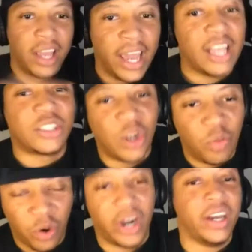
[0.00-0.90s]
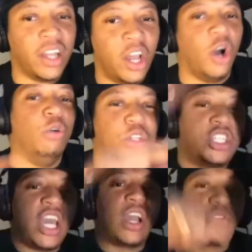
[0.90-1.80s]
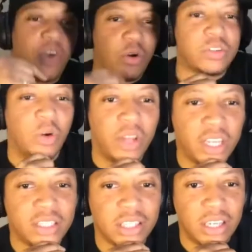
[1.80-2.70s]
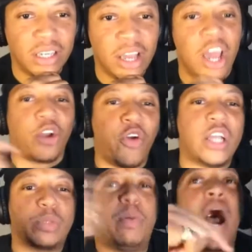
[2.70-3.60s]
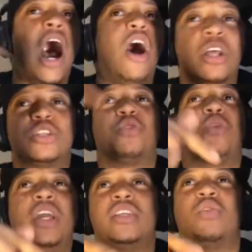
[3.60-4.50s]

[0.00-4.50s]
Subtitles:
is the one who checks folks on his team. Chris Paul is the reason